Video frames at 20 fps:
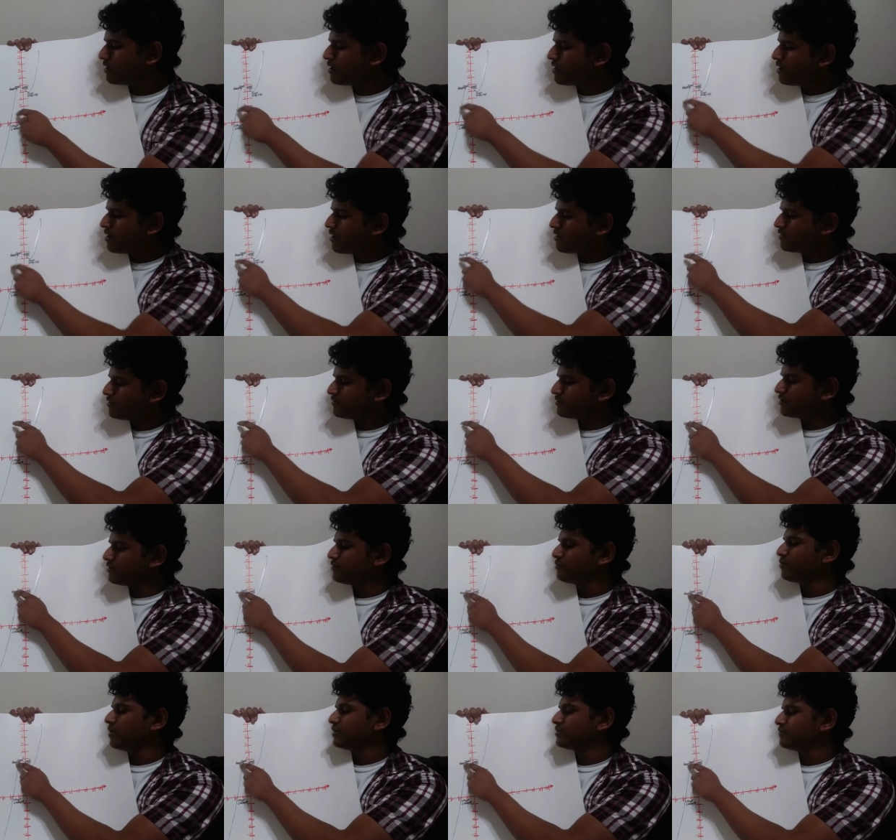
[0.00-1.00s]
and then
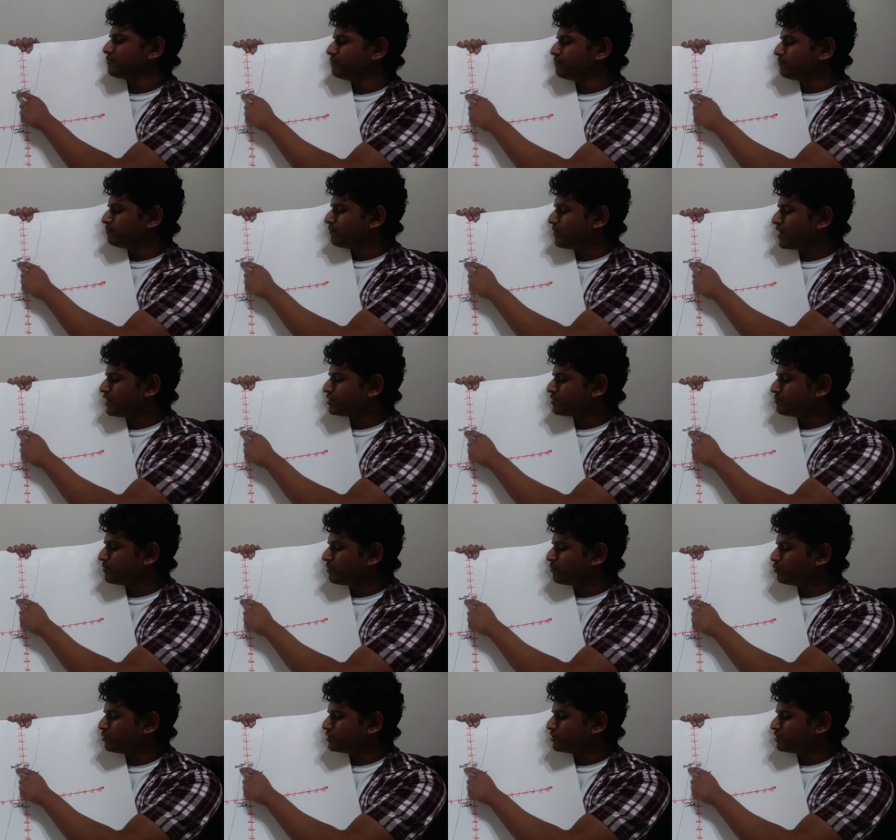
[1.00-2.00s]
the relative
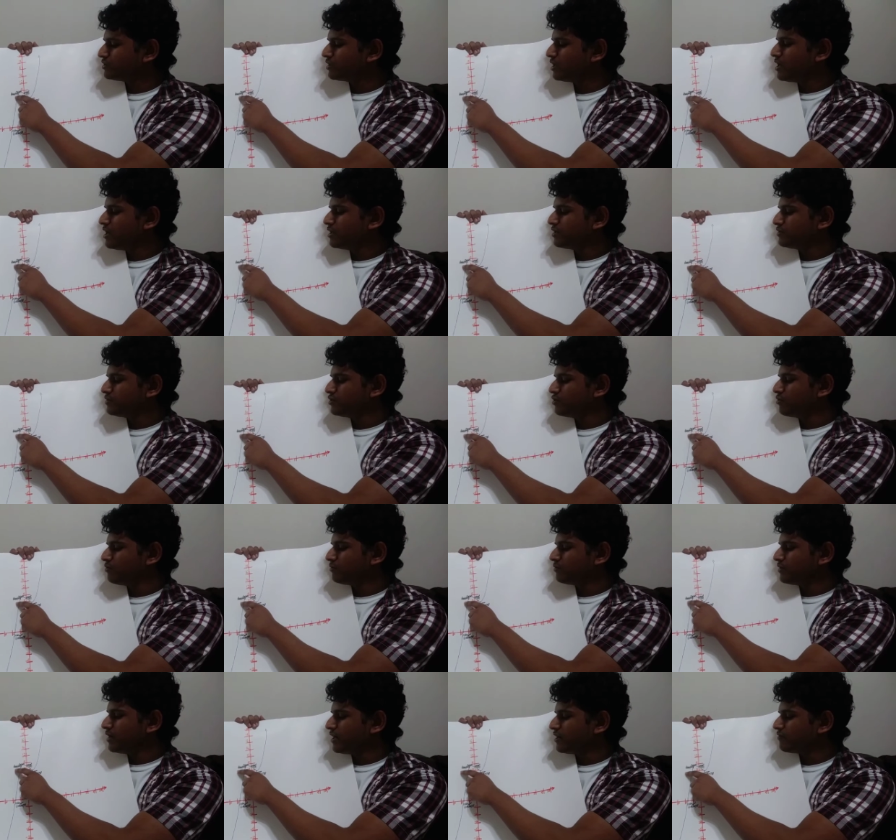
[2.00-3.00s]
maximum, which is
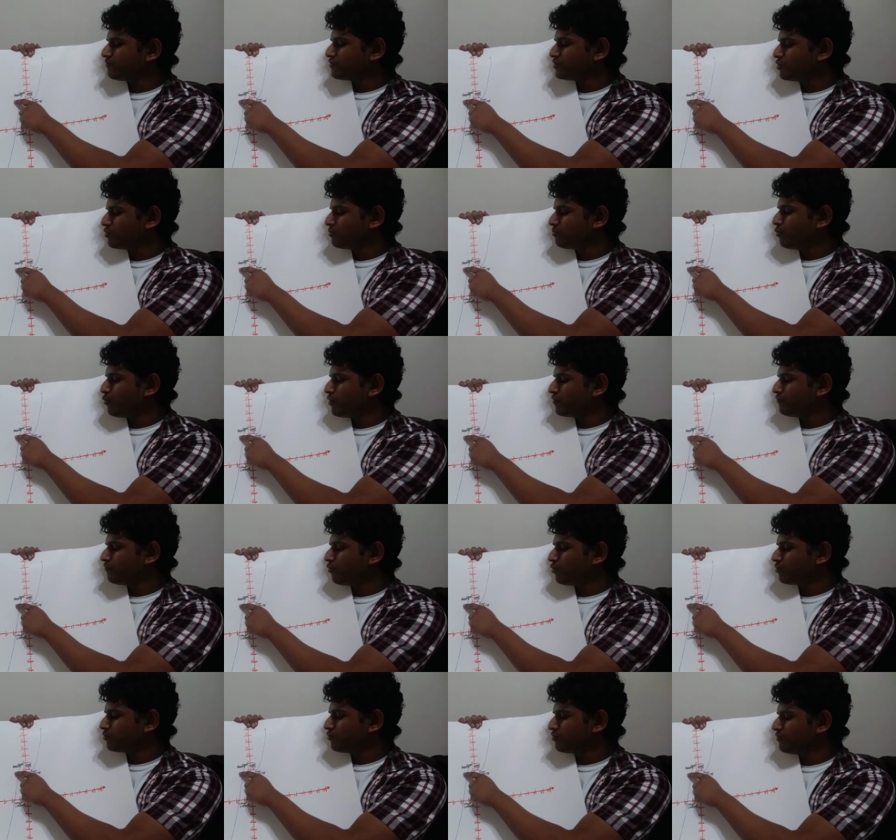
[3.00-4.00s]
negative
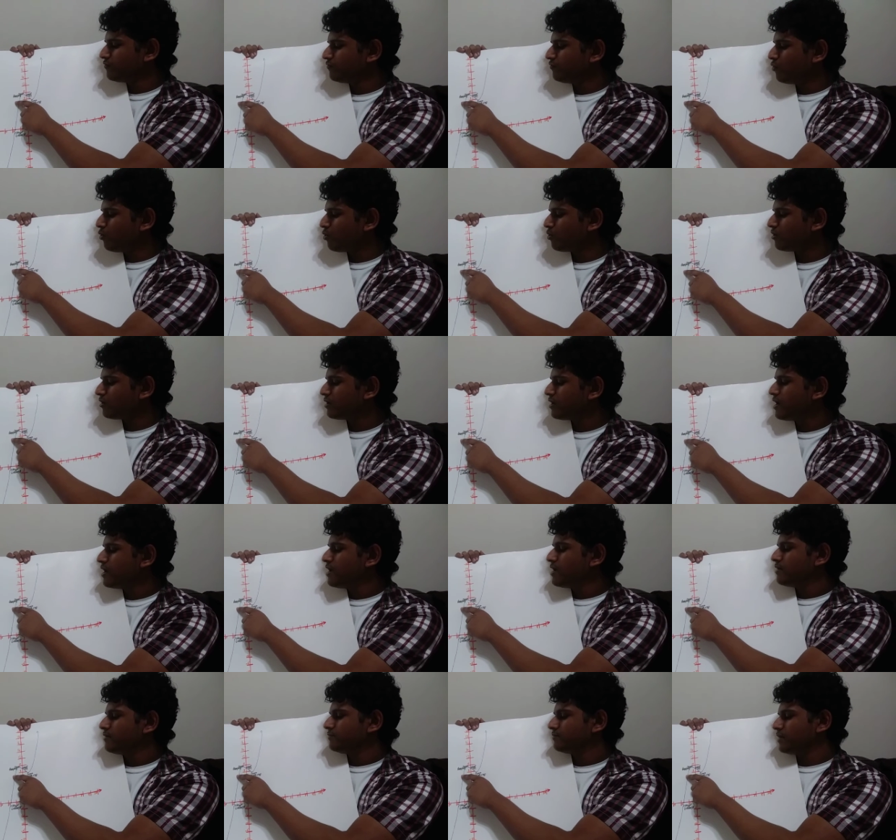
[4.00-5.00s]
0.434
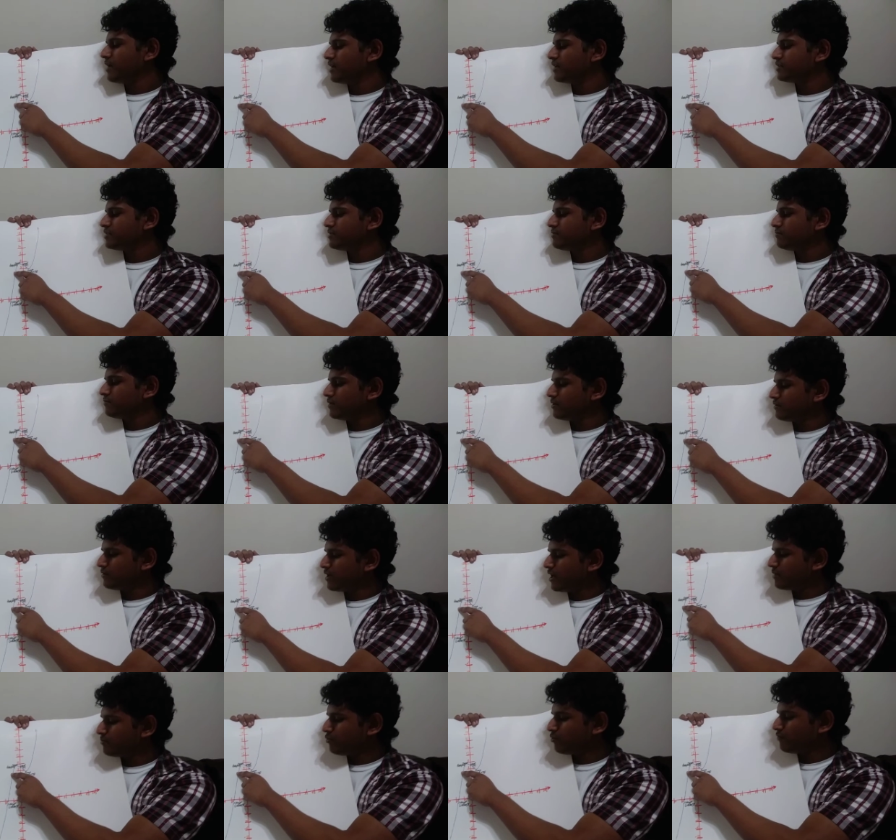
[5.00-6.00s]
x,
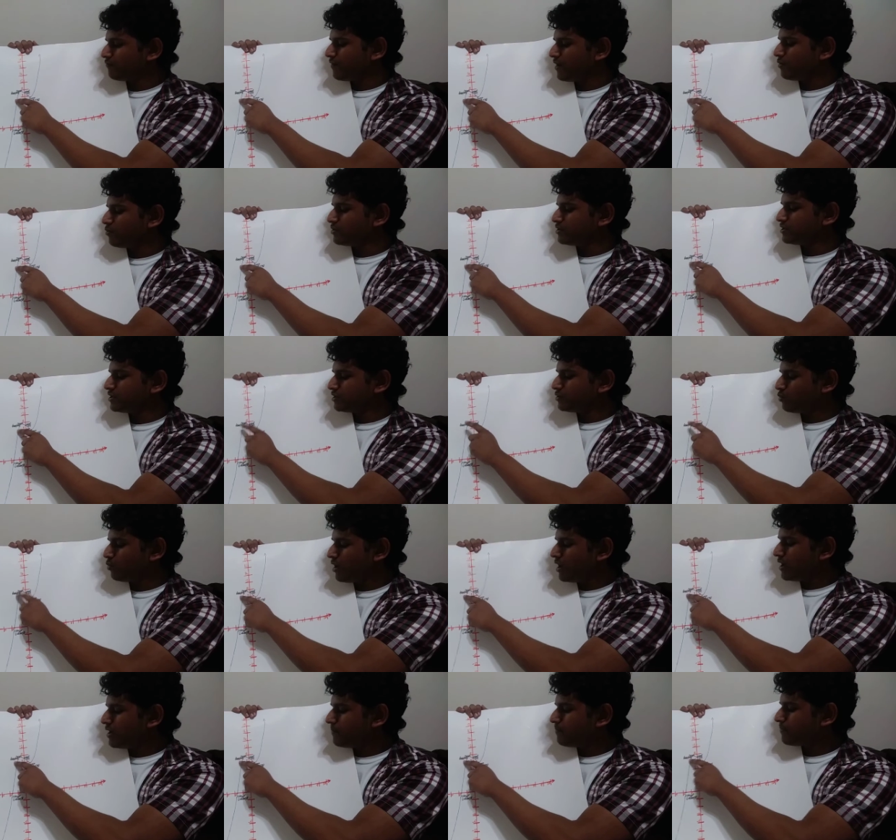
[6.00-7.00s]

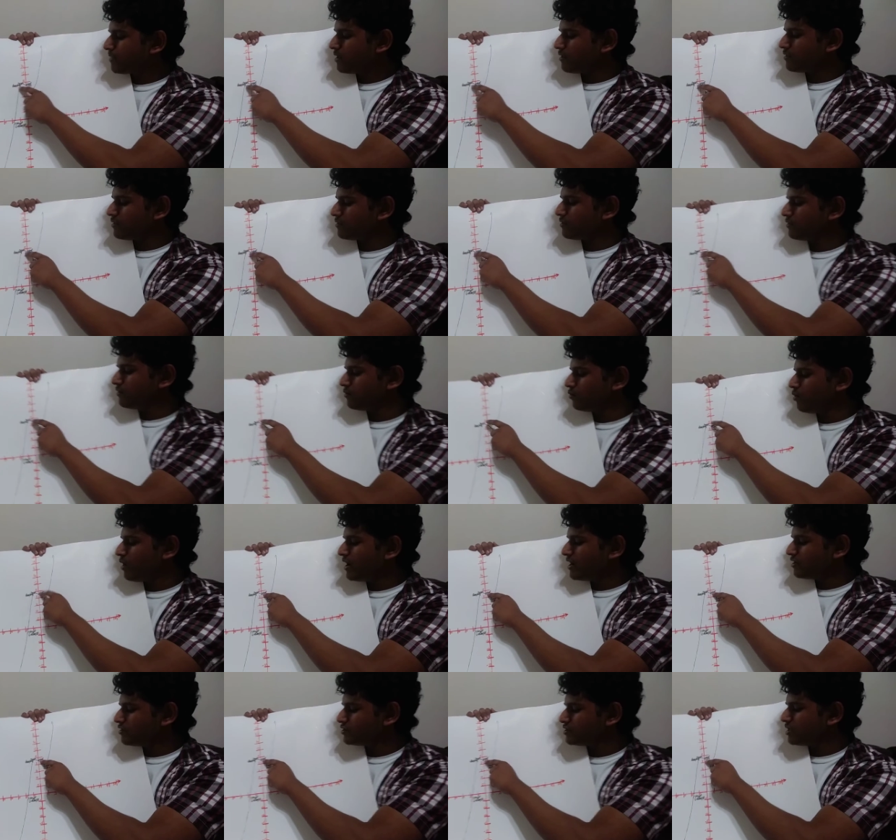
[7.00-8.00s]
9.516y, and then the
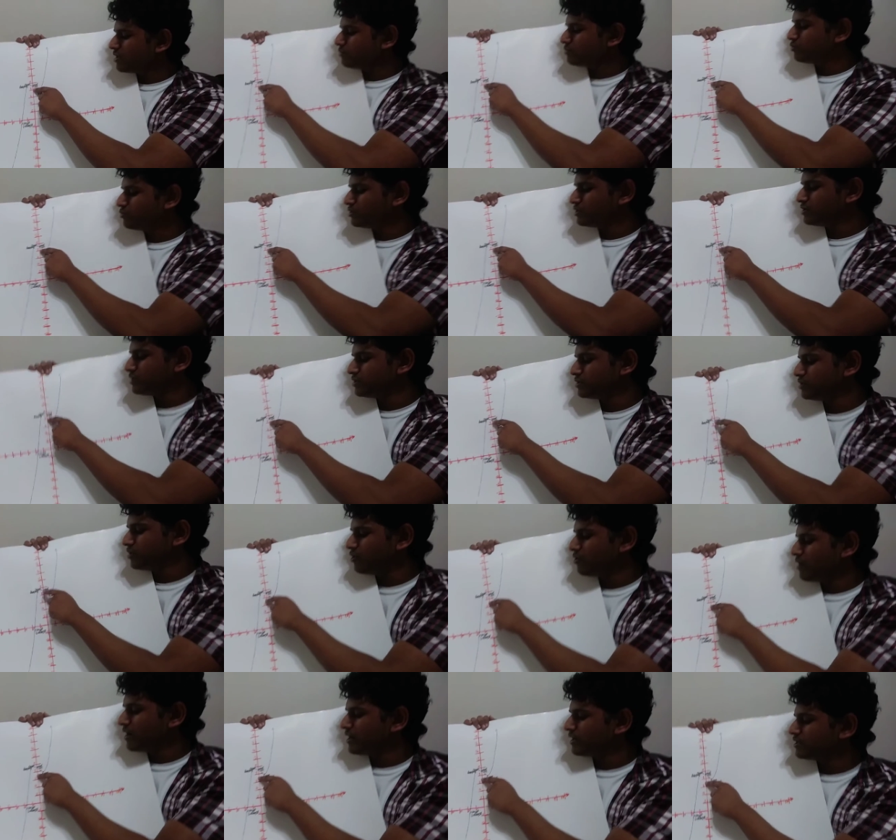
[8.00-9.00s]
y-intercept, which is
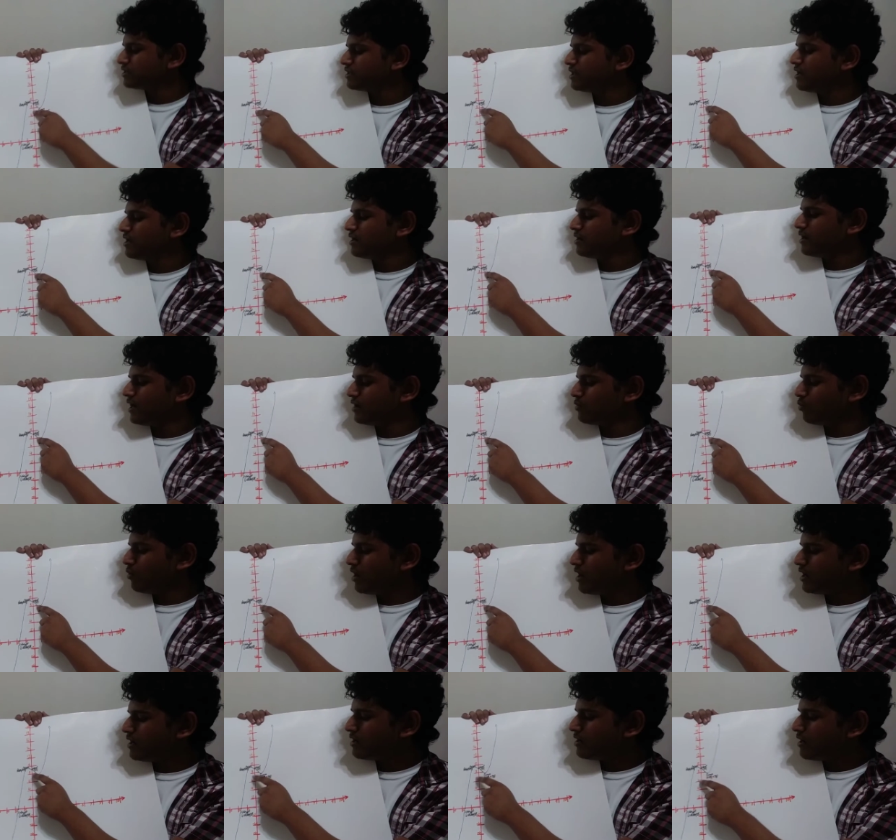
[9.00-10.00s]
0x,
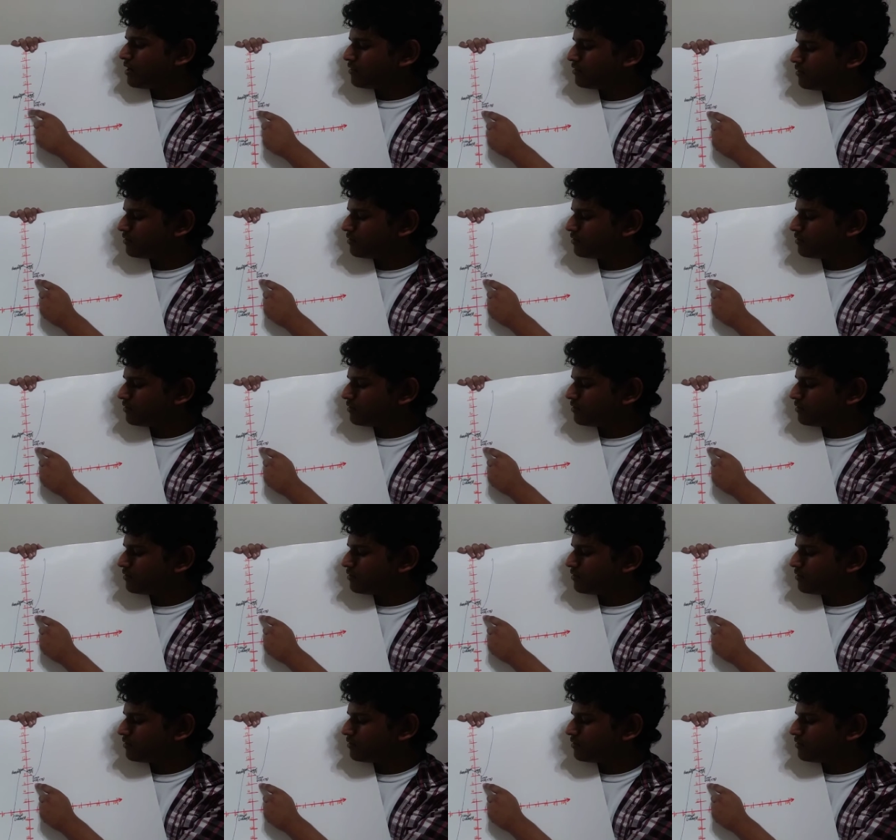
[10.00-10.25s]
9y, and then